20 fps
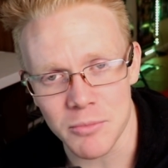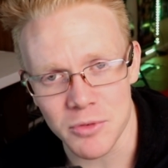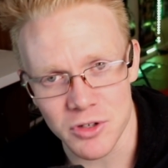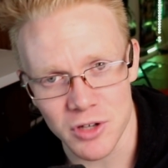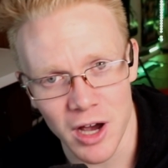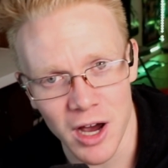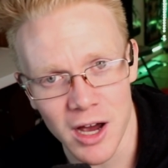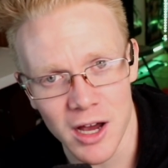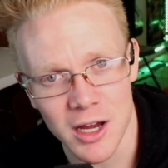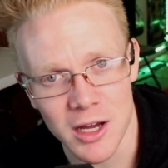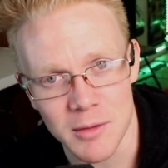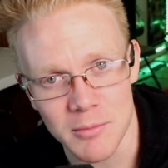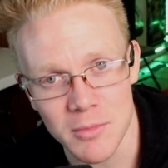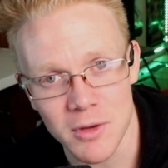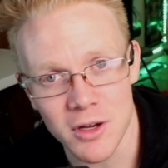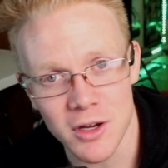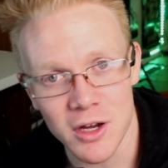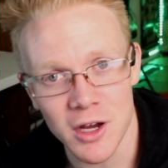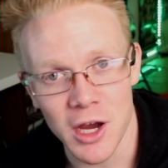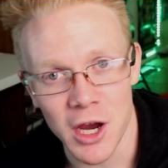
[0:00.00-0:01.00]
time
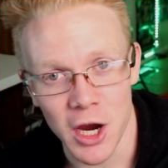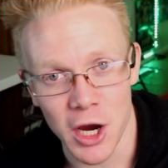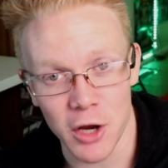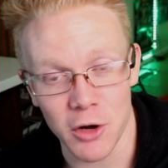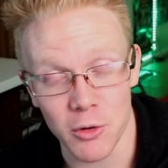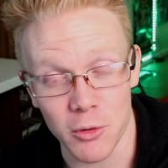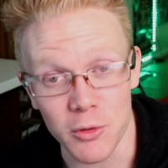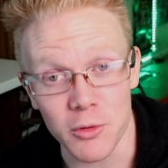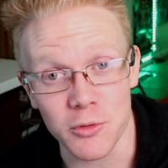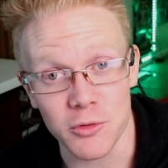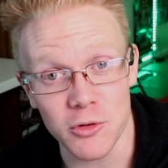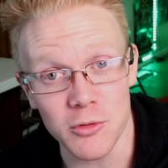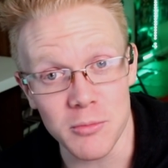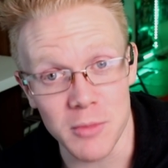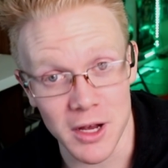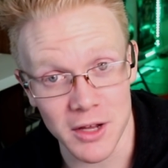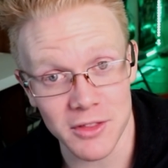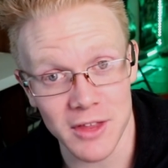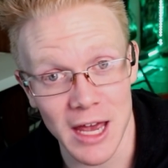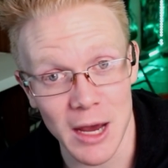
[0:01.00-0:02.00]
in order to
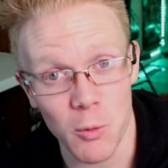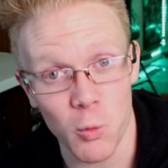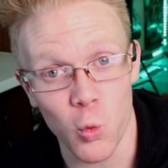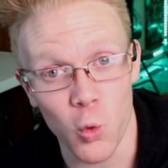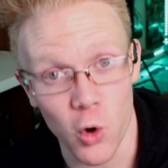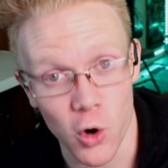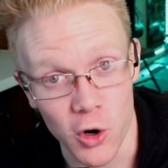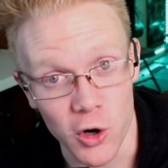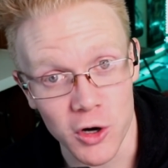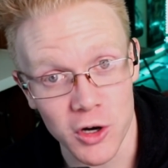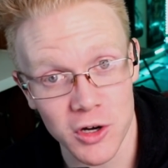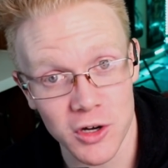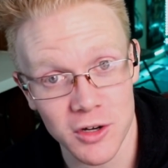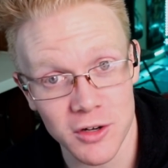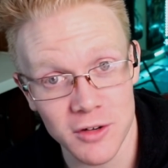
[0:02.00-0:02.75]
make that work.